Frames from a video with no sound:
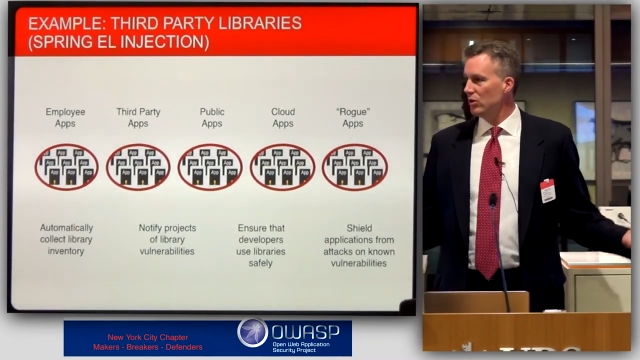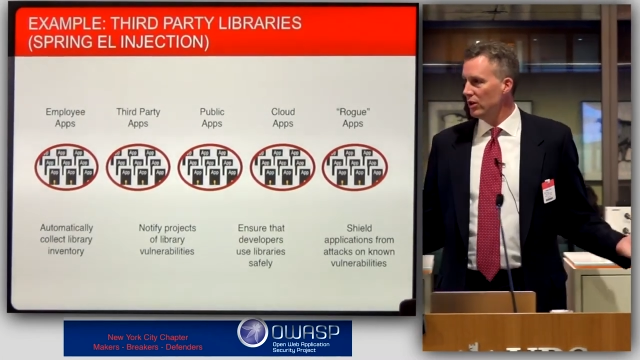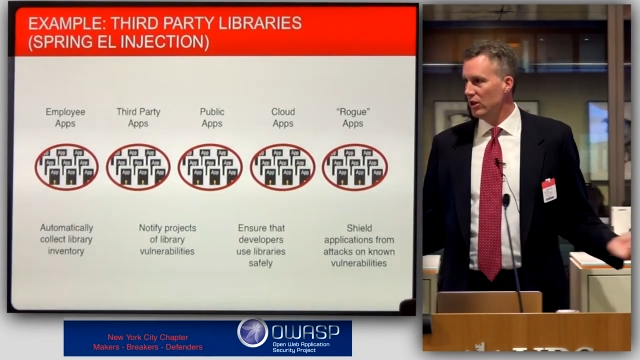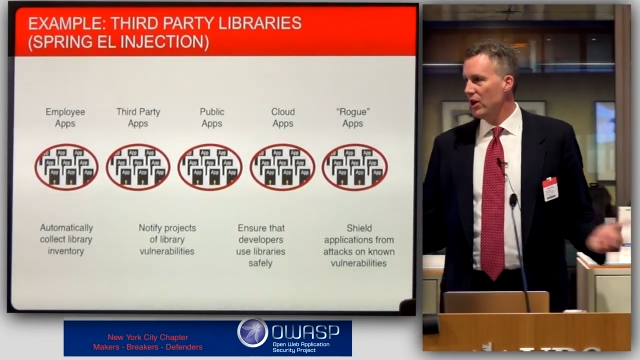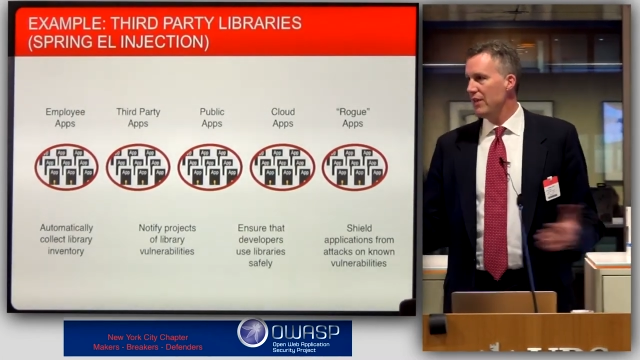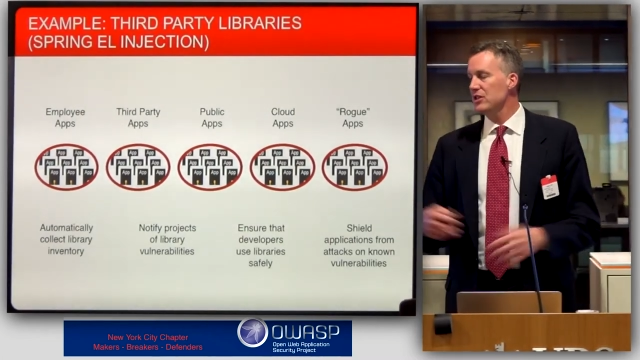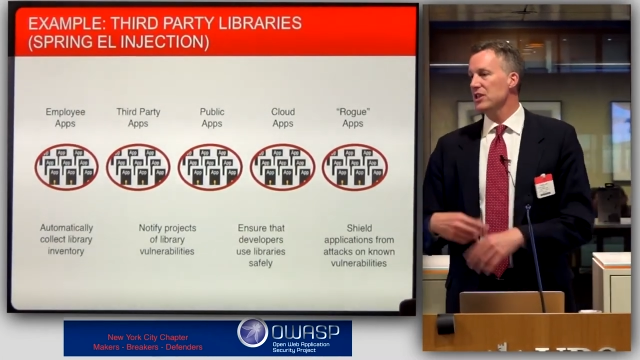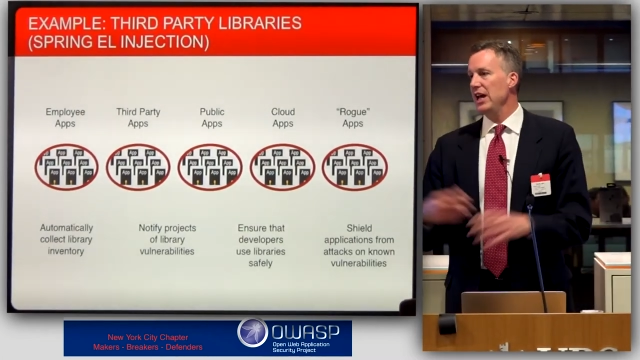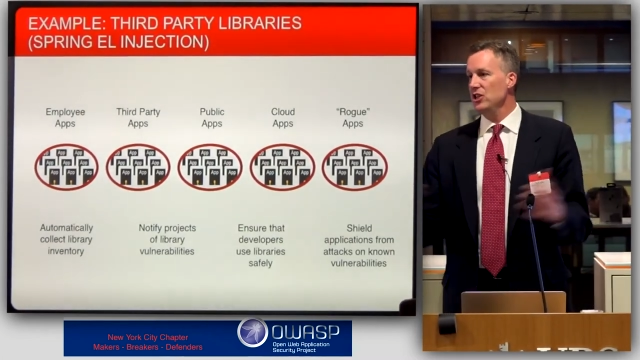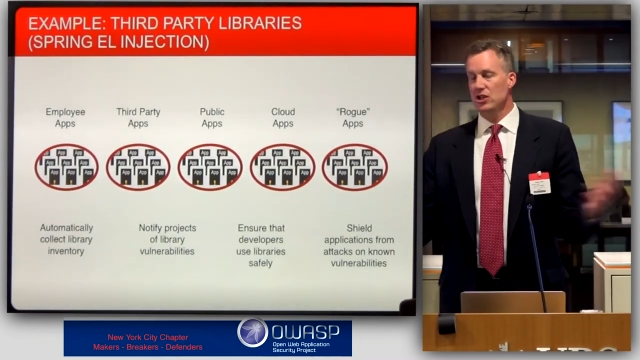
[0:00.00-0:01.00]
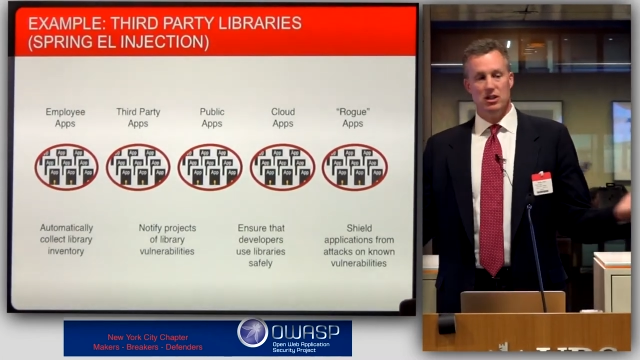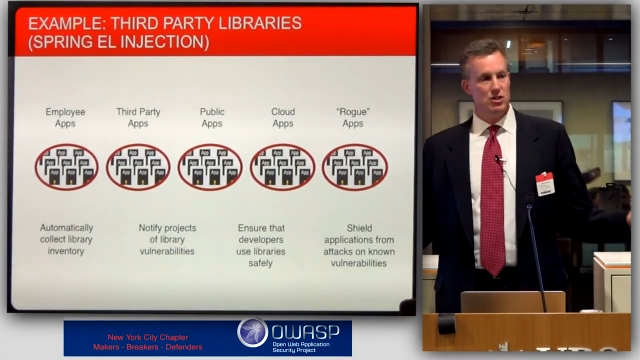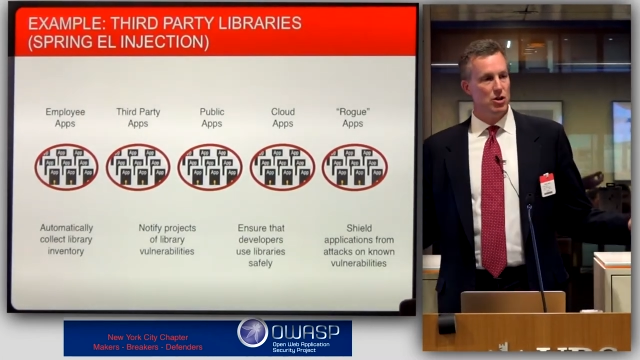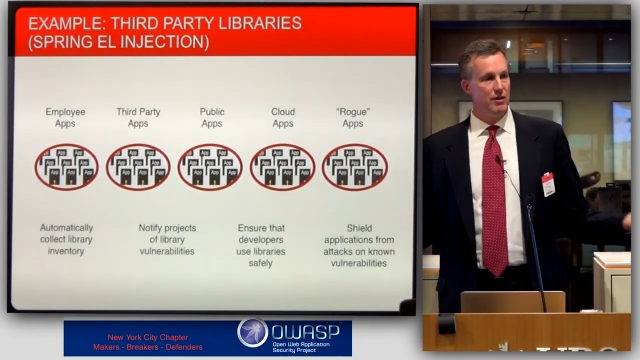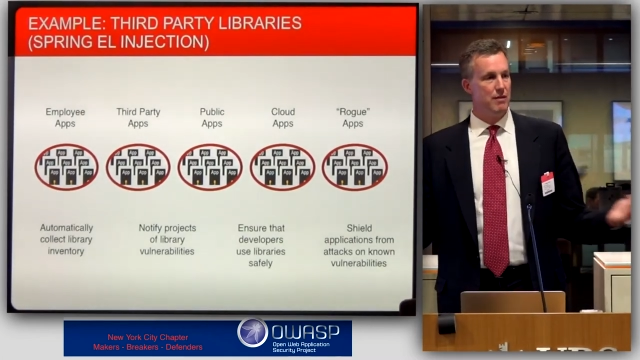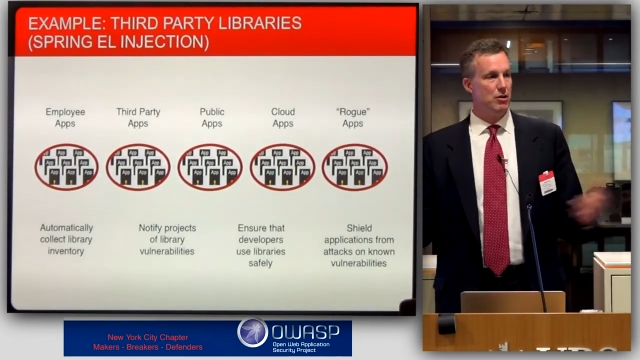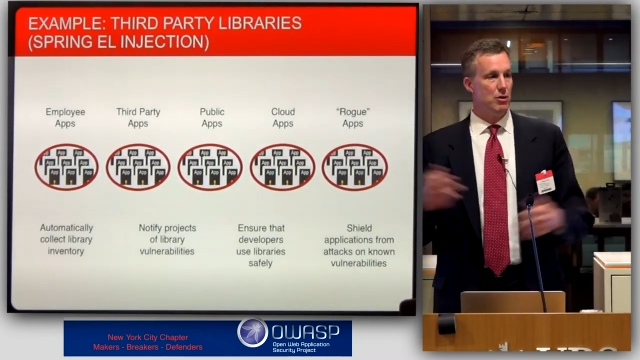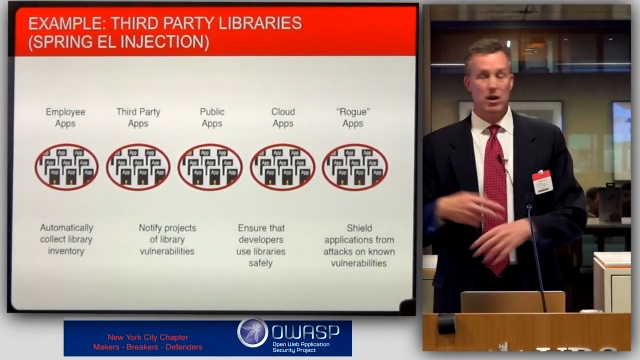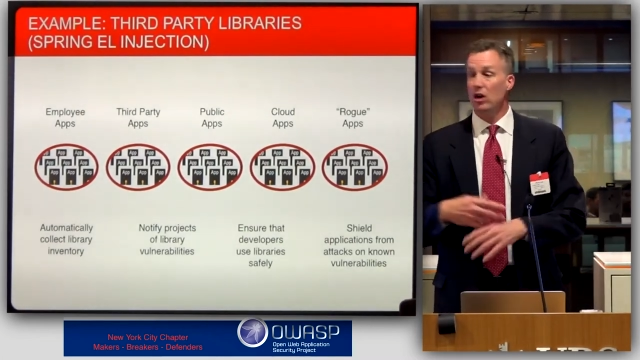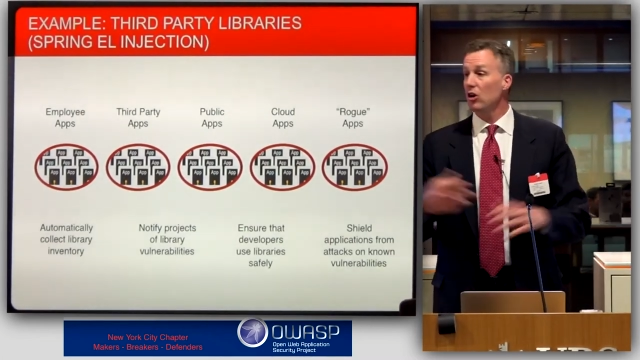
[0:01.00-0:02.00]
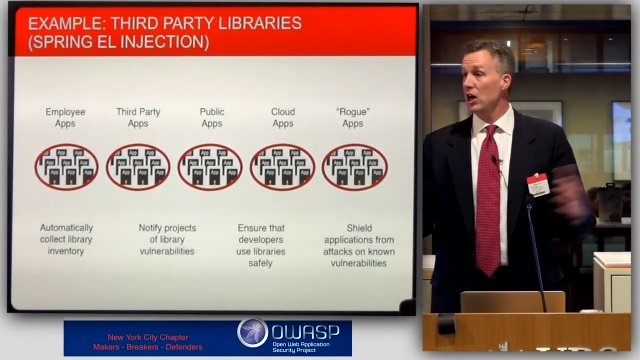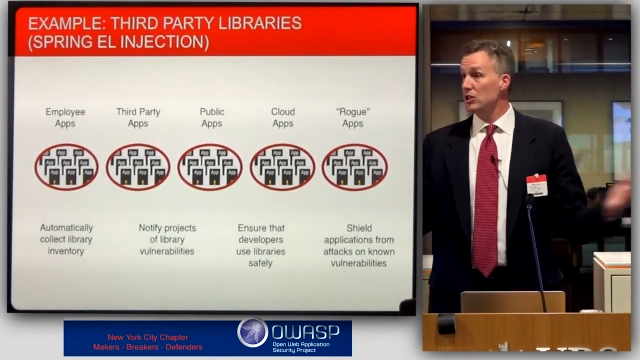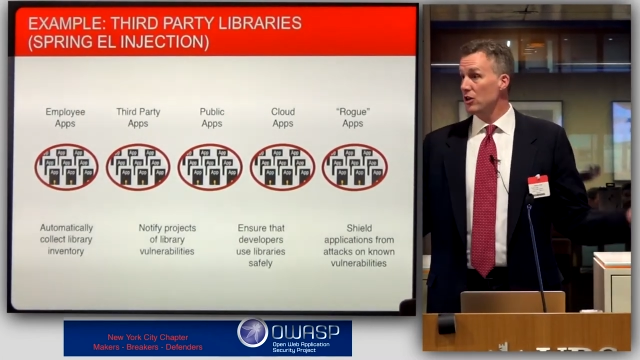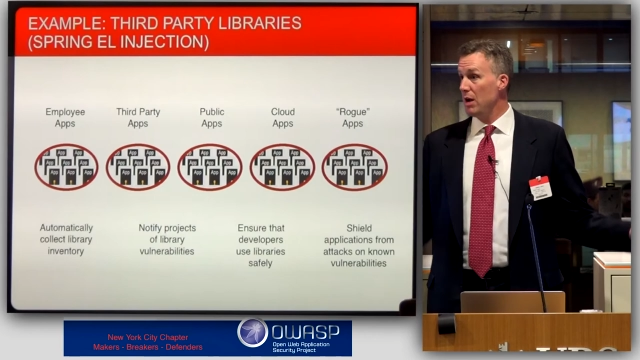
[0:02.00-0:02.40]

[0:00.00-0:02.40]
you had this agent sort of everywhere across